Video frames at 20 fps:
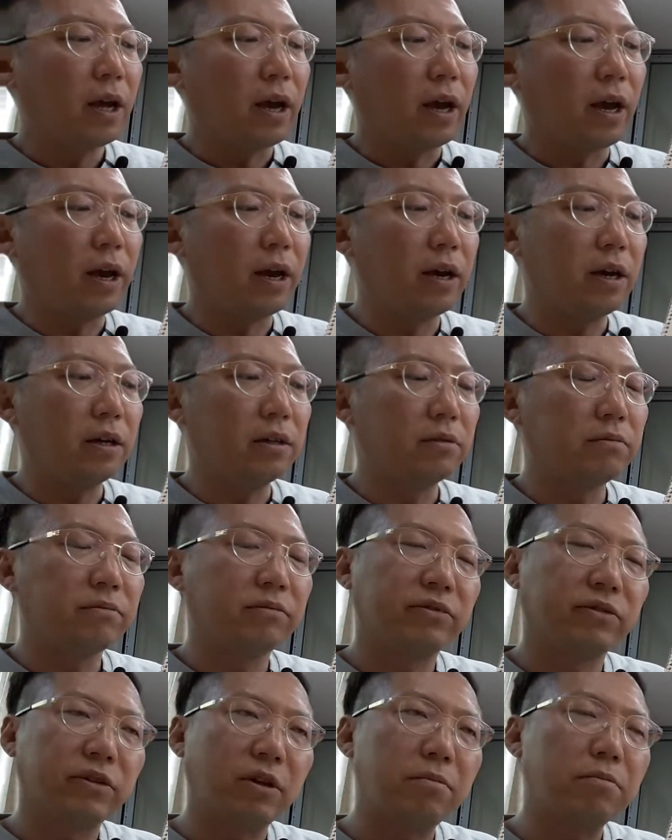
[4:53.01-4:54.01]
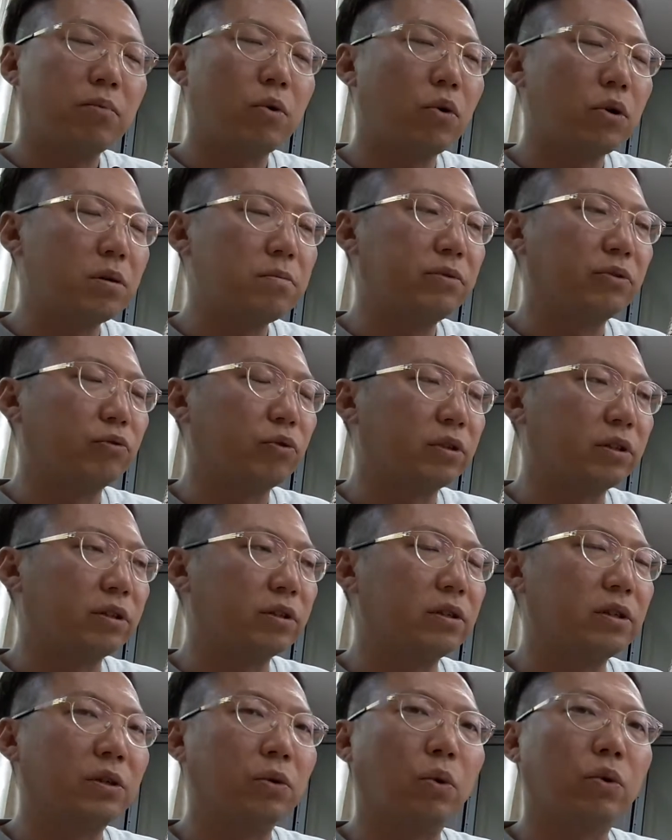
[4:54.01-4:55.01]
and some poems
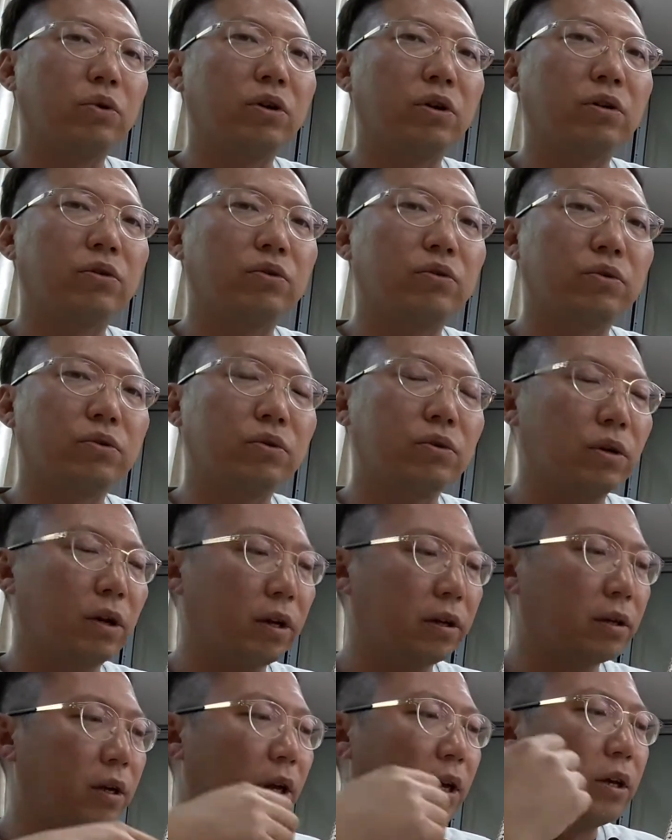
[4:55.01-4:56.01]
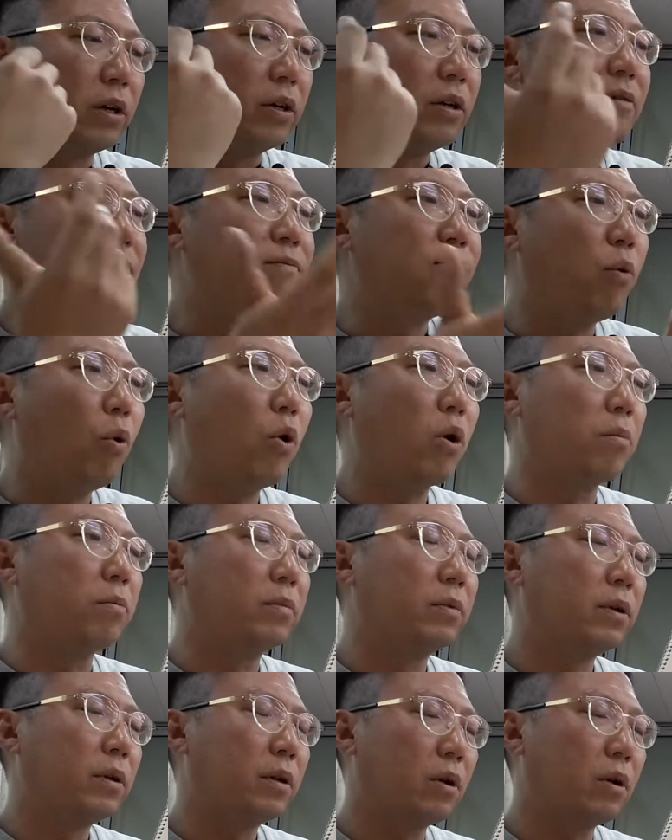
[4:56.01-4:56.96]
written in order to inform